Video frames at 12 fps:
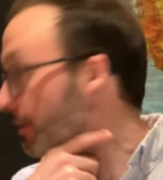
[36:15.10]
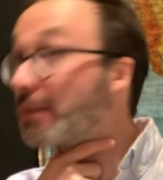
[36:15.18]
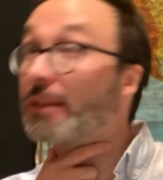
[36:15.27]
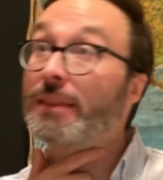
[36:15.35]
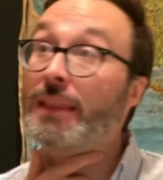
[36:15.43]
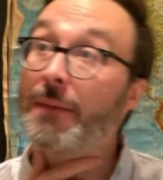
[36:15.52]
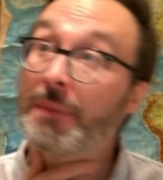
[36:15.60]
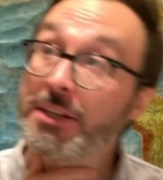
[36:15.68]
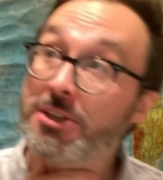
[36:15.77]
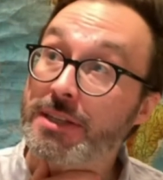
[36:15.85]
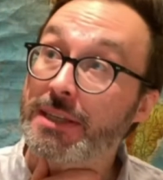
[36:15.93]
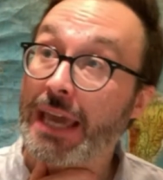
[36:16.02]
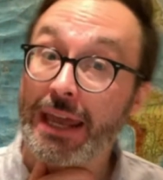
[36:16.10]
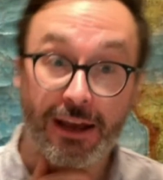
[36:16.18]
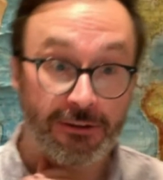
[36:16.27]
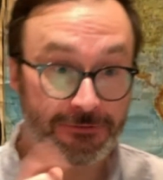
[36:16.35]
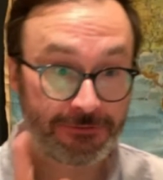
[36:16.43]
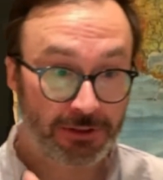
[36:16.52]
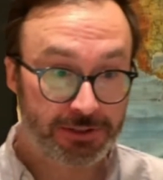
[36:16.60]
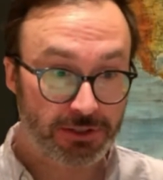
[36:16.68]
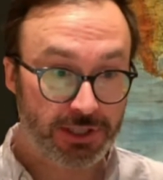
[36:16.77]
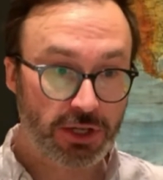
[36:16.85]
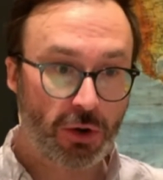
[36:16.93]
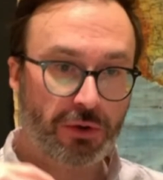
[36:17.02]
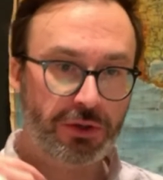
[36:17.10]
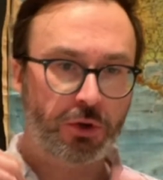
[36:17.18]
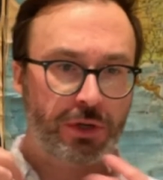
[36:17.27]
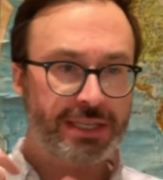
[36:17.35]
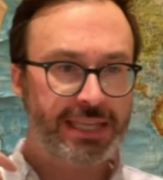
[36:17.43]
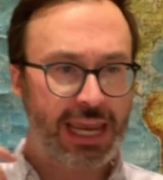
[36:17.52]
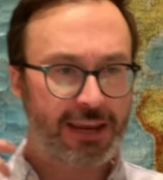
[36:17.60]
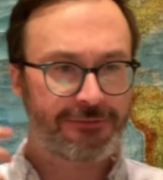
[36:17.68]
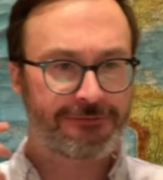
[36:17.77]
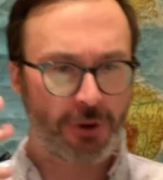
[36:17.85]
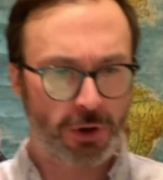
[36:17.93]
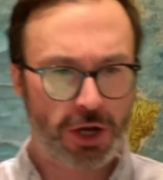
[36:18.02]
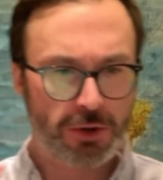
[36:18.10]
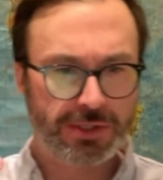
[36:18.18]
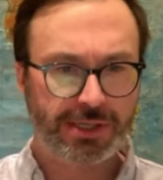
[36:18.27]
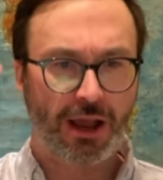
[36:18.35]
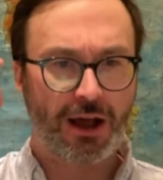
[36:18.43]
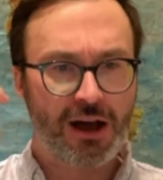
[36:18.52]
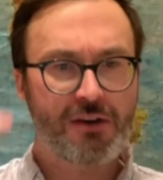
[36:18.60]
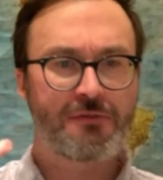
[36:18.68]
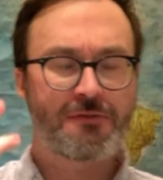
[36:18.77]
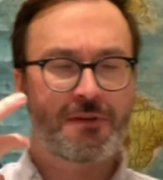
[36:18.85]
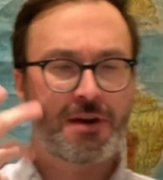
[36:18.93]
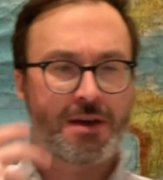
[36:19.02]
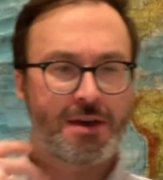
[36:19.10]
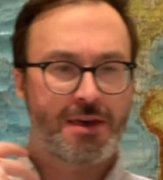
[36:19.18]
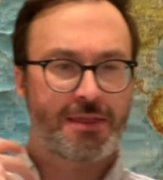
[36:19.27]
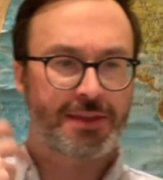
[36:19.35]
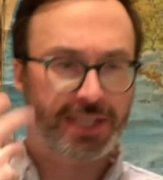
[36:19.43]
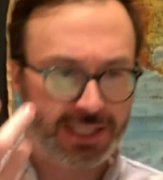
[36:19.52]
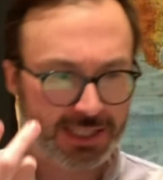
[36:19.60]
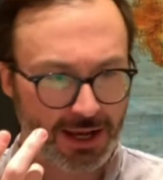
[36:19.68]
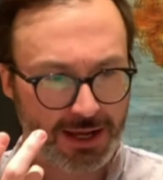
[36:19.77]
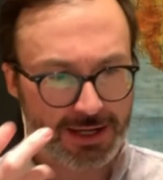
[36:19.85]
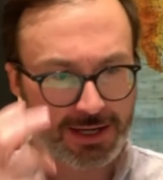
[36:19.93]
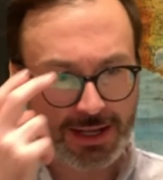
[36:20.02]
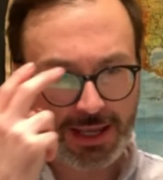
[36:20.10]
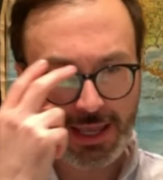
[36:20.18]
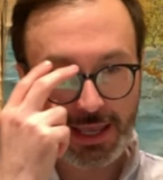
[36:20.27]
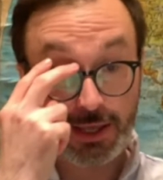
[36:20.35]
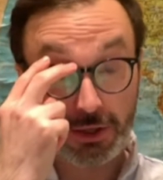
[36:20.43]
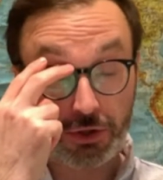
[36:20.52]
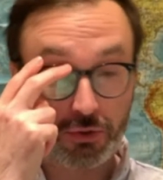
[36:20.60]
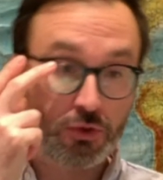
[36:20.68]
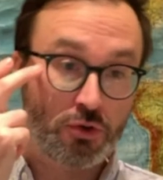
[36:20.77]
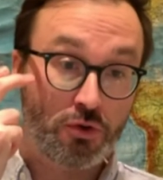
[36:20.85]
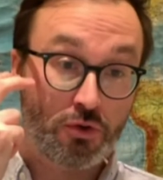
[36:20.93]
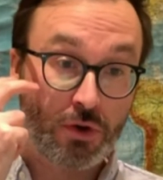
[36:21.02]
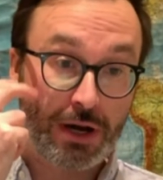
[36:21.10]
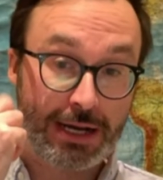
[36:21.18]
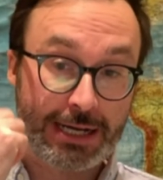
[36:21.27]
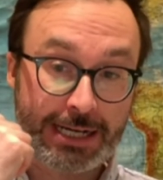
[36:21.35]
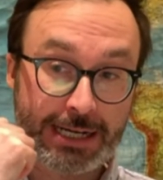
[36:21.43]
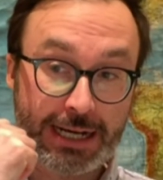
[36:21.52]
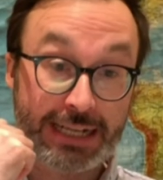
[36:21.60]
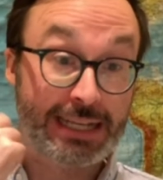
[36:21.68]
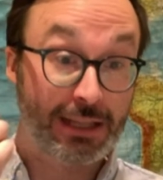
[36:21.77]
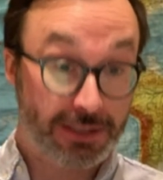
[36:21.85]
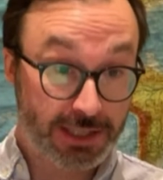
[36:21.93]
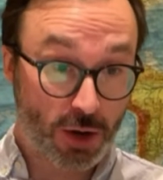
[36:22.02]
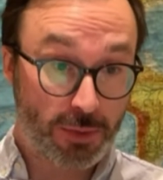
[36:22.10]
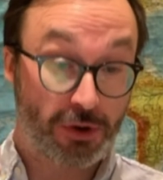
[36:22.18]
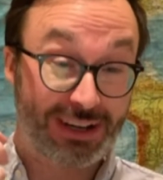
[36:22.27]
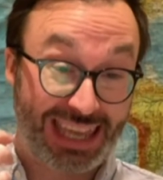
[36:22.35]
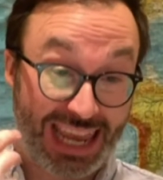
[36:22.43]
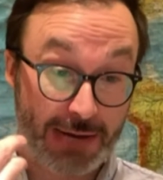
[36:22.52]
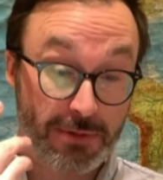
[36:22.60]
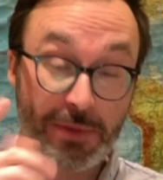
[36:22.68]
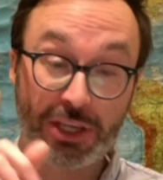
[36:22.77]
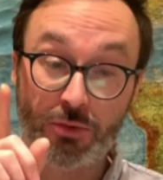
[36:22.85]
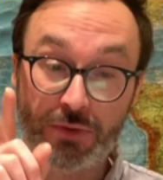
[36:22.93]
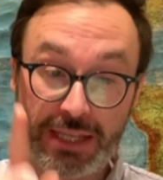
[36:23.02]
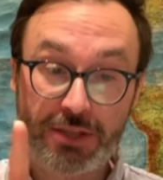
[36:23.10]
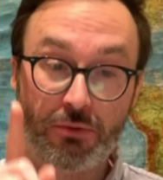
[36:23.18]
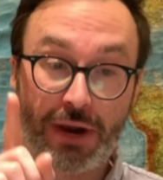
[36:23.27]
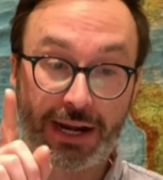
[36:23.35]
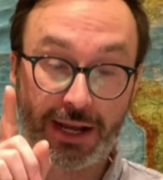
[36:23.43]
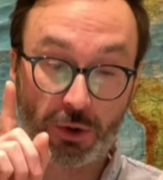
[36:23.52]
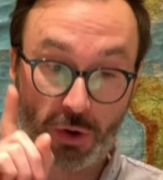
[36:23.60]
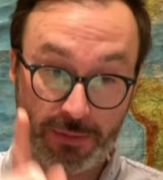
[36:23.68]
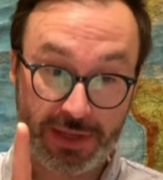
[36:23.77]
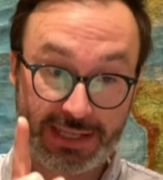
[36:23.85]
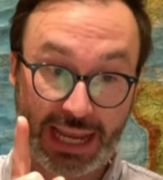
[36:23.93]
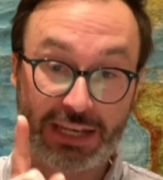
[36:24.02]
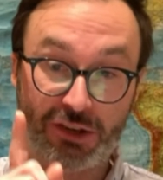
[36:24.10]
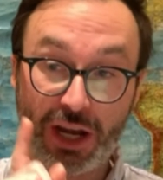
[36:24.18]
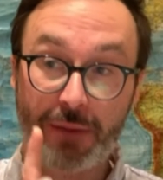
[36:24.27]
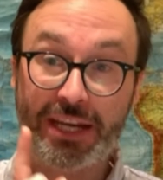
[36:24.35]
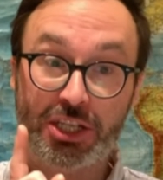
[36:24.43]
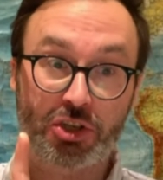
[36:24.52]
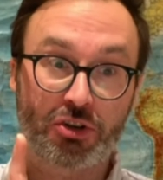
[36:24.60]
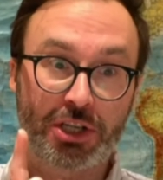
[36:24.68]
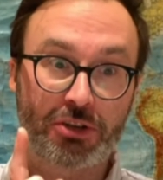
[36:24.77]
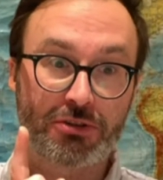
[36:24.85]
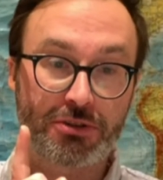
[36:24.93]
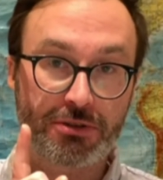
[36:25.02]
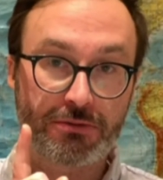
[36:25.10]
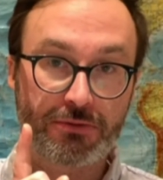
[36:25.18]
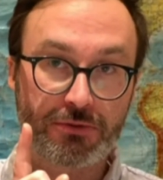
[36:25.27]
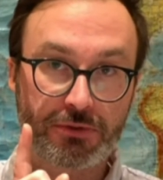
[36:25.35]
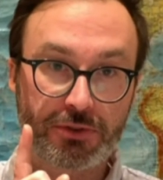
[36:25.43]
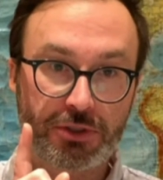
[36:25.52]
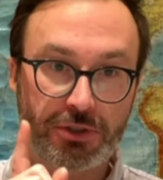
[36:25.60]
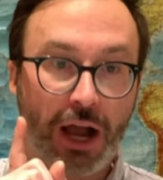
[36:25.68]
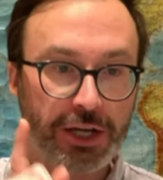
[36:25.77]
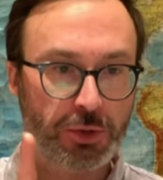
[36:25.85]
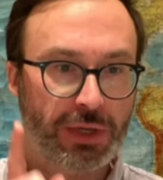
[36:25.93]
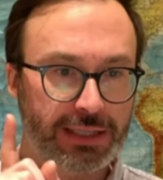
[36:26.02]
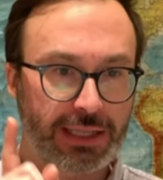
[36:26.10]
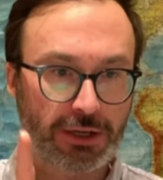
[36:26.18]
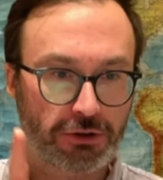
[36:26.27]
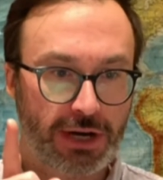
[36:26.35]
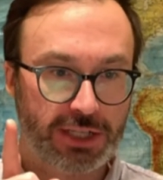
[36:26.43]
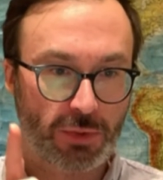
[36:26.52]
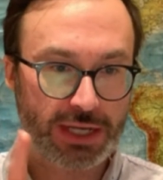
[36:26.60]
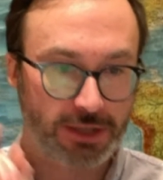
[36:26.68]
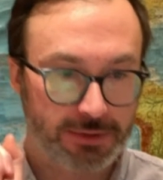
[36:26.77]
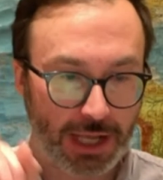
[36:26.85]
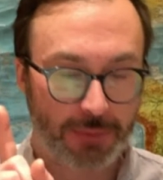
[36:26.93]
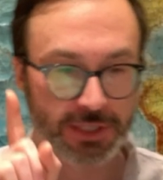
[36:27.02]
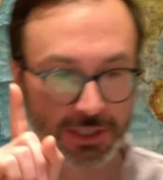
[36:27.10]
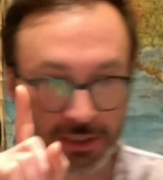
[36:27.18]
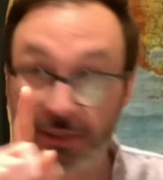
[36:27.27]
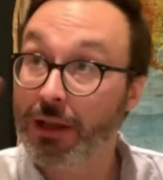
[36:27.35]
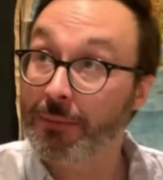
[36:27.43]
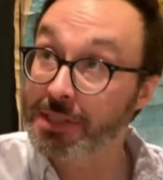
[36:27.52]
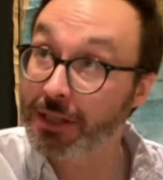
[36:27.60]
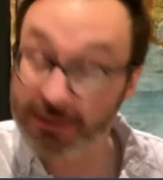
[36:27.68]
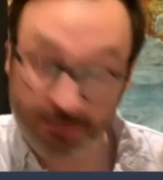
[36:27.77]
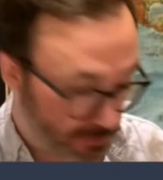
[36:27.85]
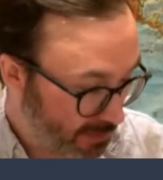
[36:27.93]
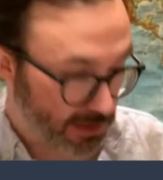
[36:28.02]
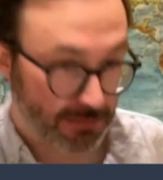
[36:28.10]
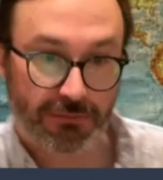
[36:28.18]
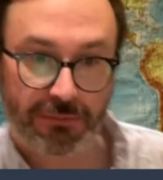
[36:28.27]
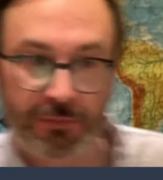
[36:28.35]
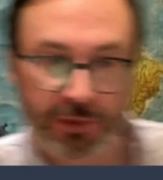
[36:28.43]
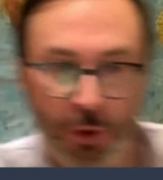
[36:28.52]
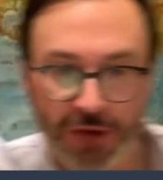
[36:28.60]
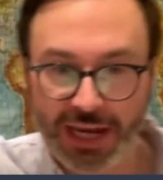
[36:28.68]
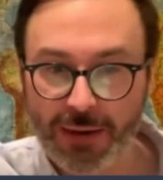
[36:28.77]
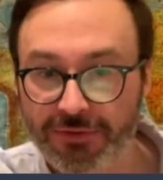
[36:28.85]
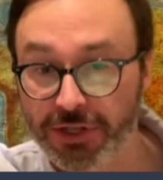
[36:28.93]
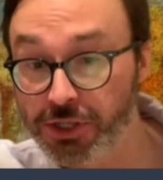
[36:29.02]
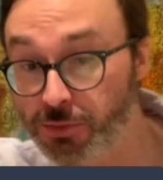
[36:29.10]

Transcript: let me just get a filter. So you can take photos of the sun through a telescope or a camera, but you need the right equipment, and you got to make sure you're not doing it the incorrect way. So I'm just going to go off camera for just one